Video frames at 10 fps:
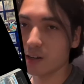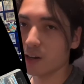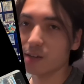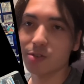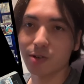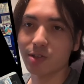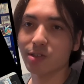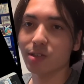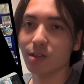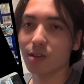I
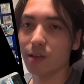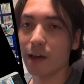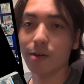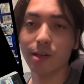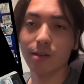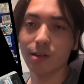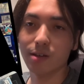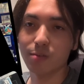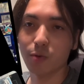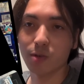trust how he
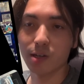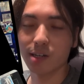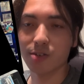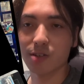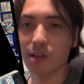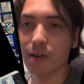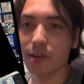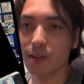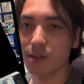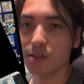thinks more than I trust how I think.